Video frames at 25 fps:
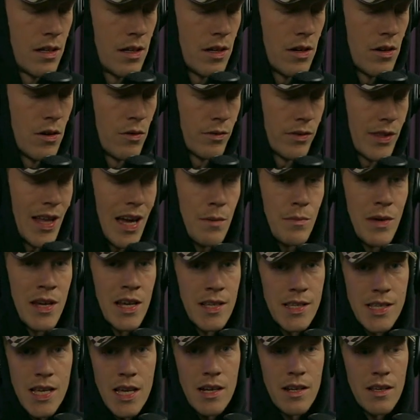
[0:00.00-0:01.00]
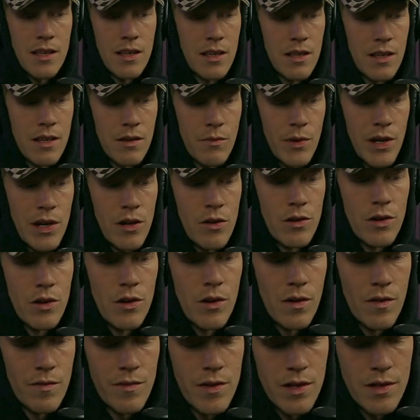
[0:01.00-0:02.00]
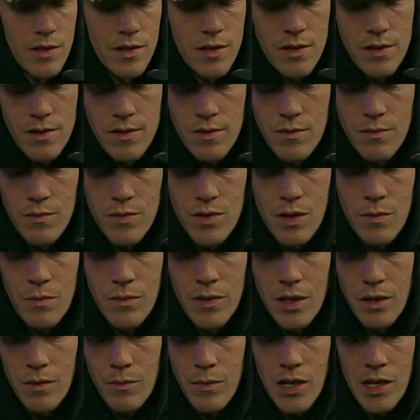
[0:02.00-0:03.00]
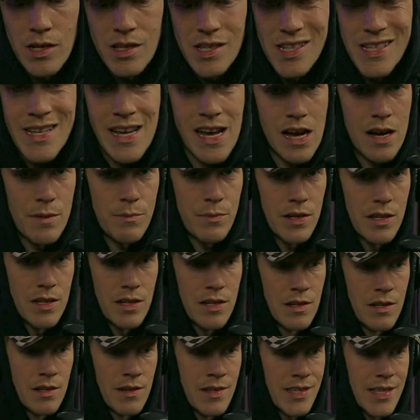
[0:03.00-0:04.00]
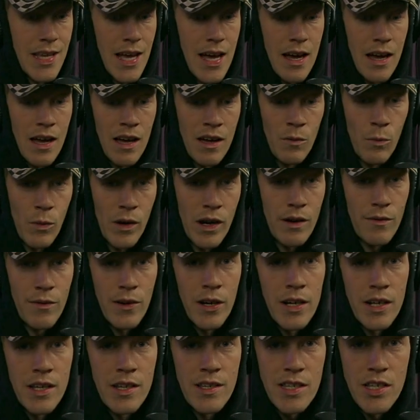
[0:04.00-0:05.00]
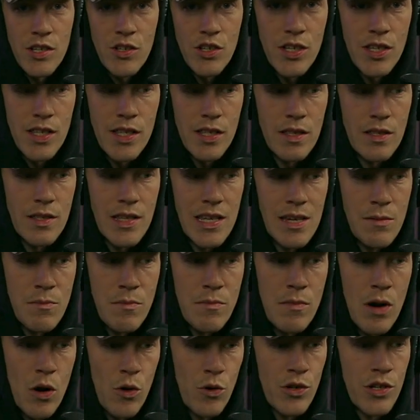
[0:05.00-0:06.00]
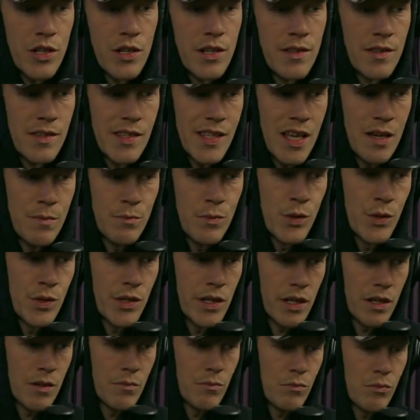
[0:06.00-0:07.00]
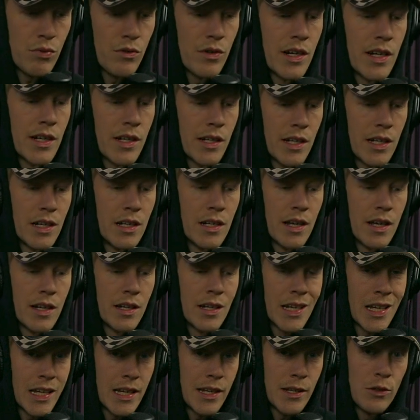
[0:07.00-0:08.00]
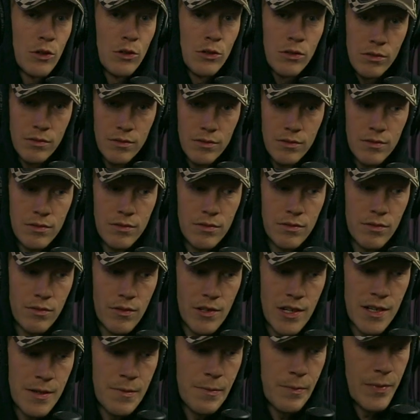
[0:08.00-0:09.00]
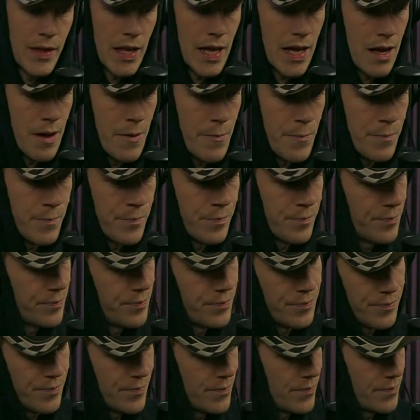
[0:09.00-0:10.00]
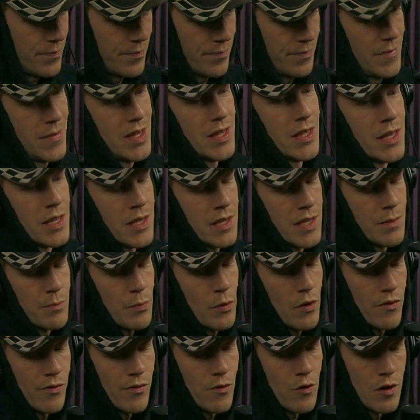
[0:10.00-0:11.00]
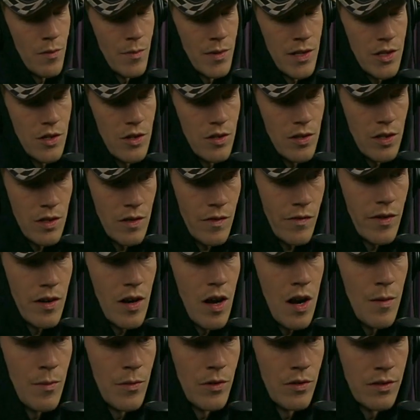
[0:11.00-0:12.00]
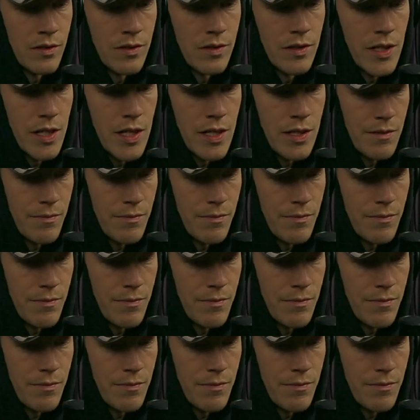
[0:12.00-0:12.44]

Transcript: you know, that being said, we don't know if it's something because it's happy, sad, whatever it is. It's just the emotions that music can bring and heal, right? And this performance is just phenomenal.